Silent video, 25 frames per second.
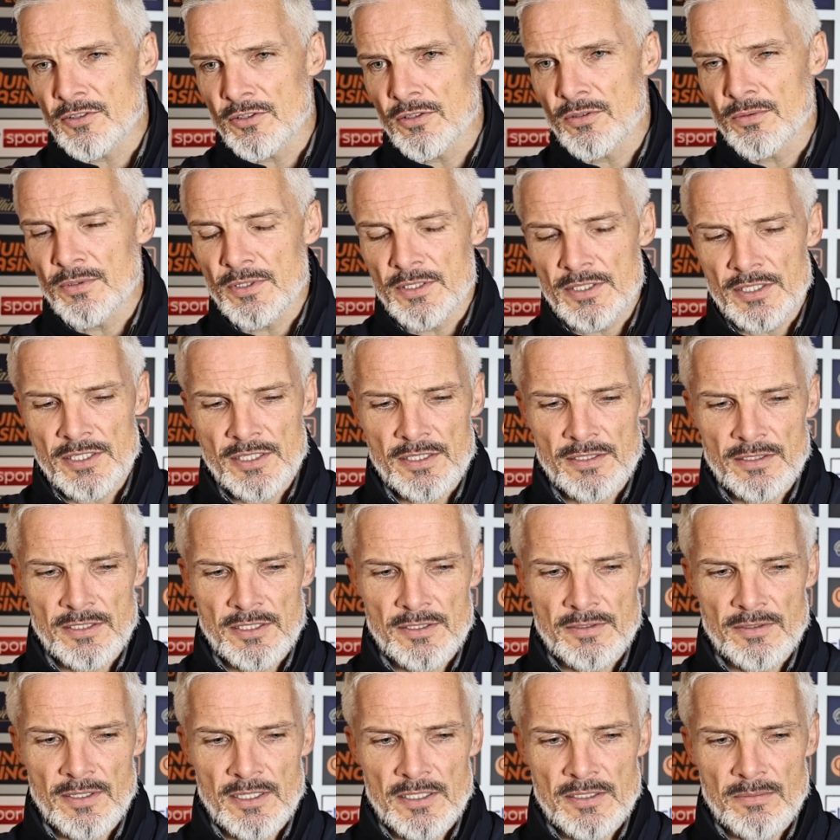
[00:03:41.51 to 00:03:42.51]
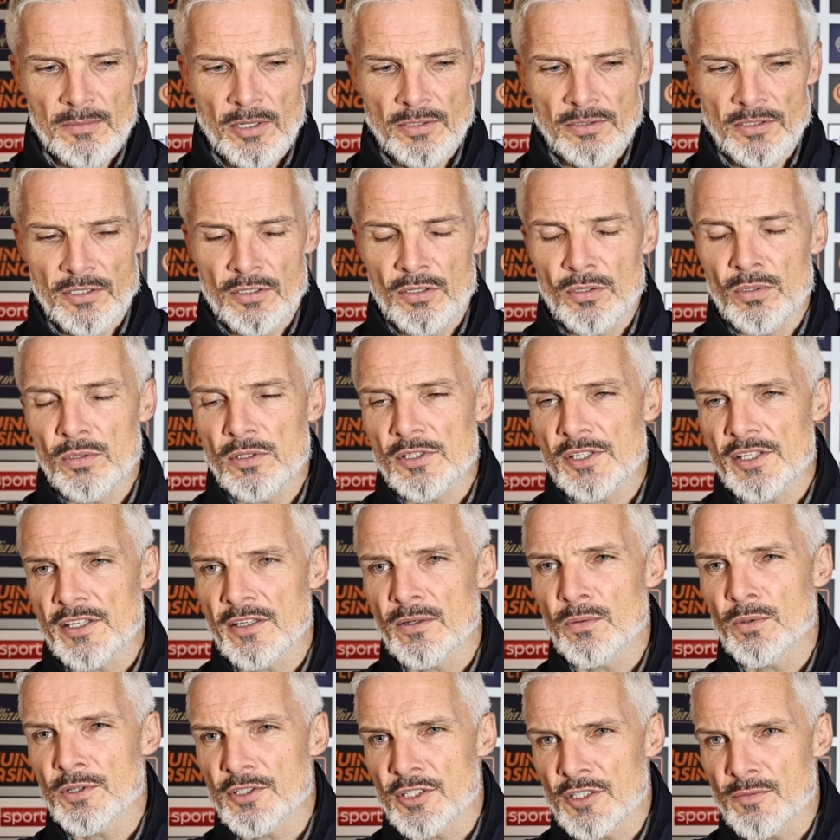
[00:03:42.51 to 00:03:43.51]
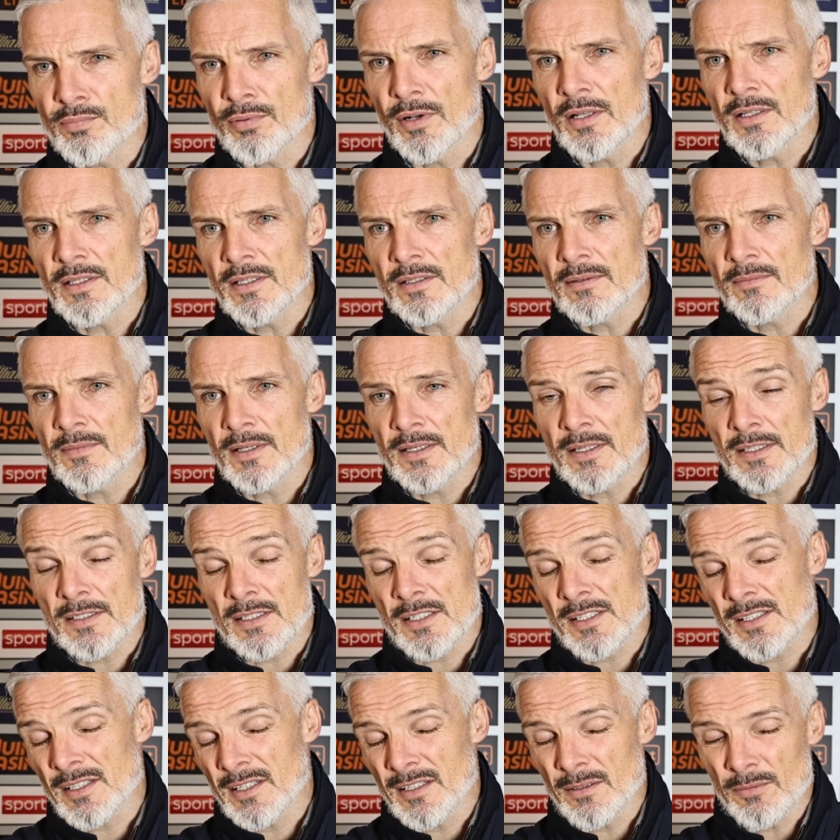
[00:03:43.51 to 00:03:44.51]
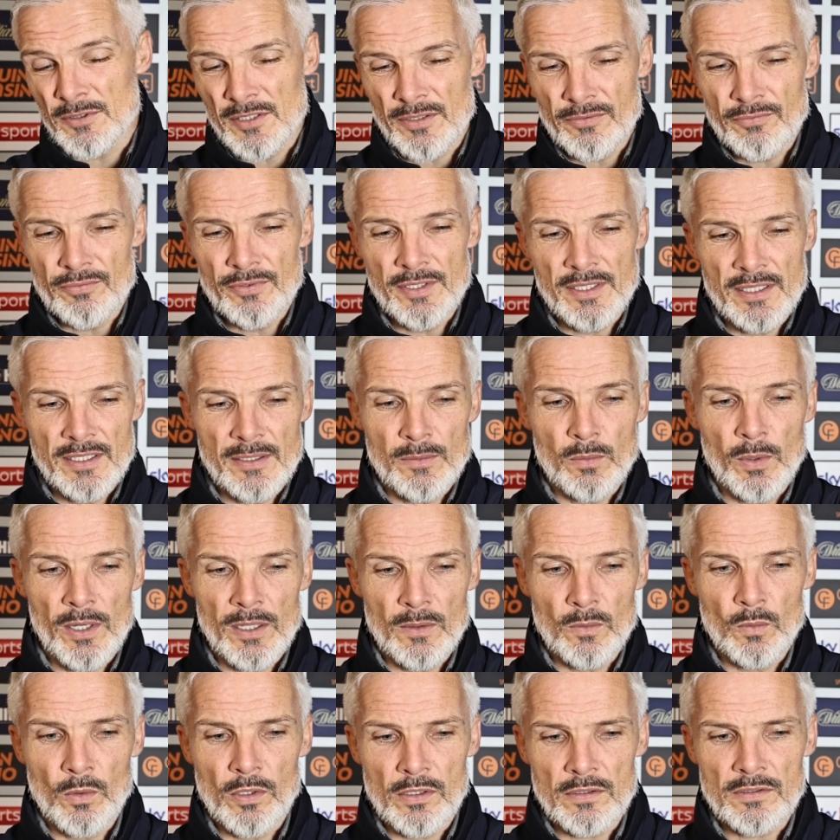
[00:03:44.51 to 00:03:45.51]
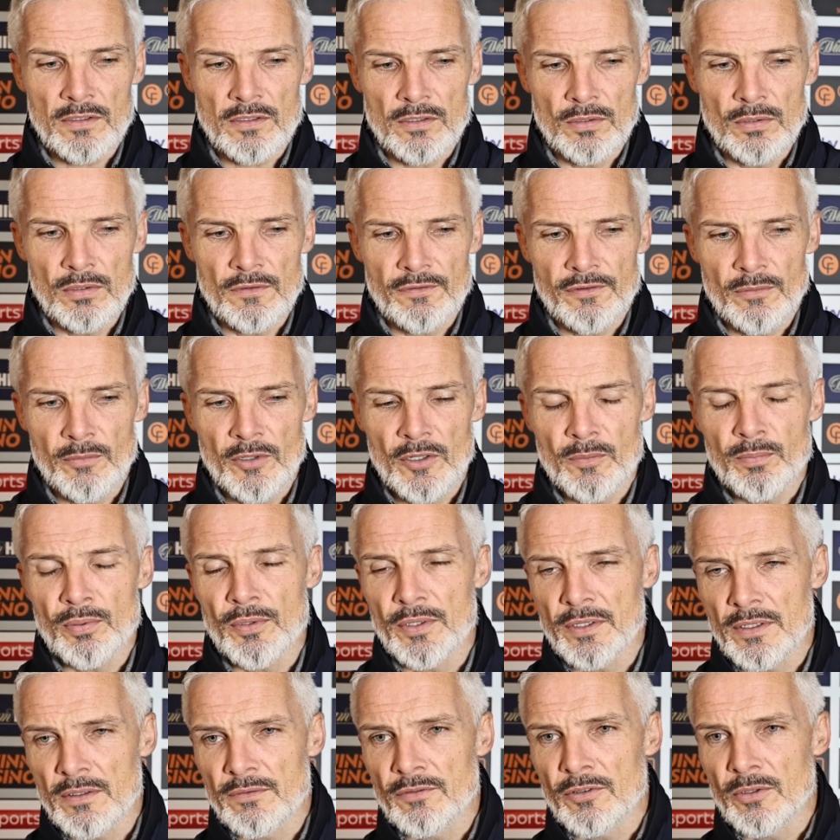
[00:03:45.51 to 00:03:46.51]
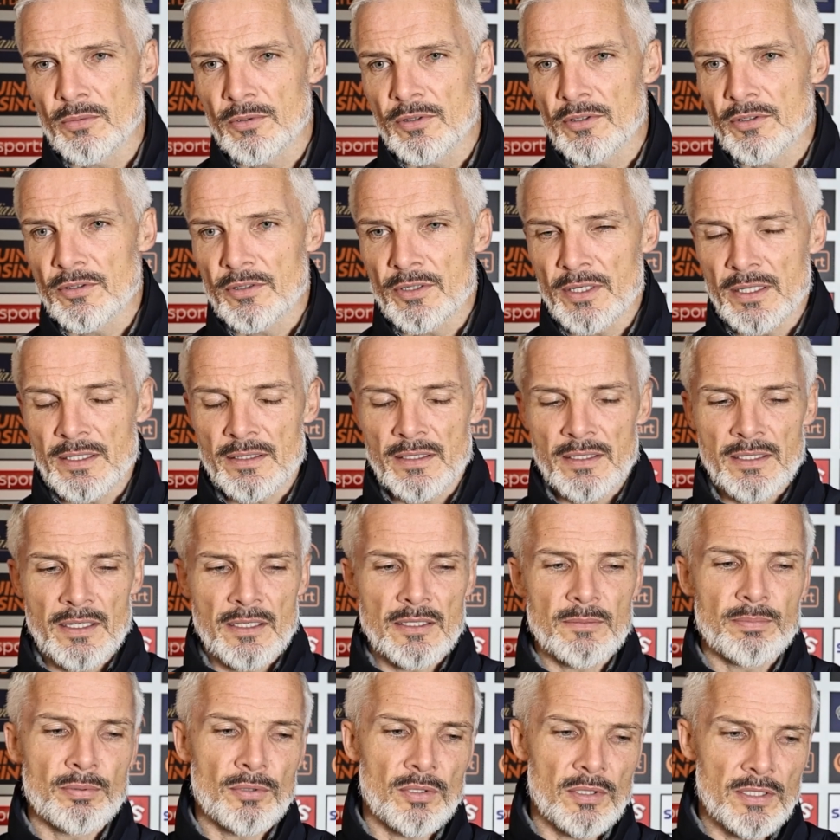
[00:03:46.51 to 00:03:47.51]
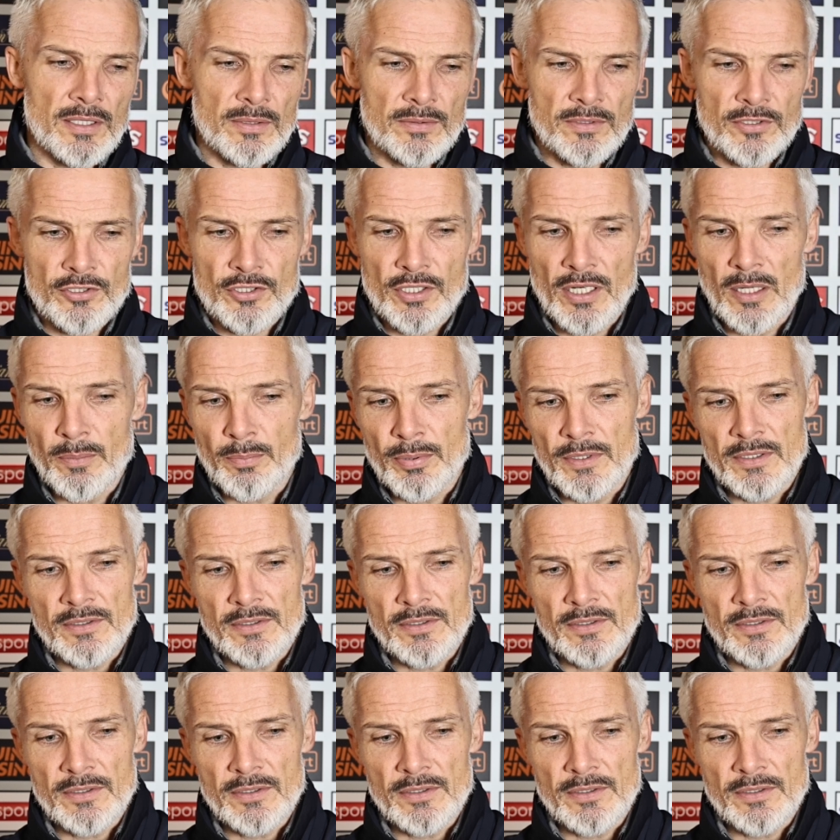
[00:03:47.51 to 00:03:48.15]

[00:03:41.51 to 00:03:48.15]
He's among the goals now, which is brilliant. And as I said, it was a really well worked goal from our point of view. We do great to get the ball out the trap.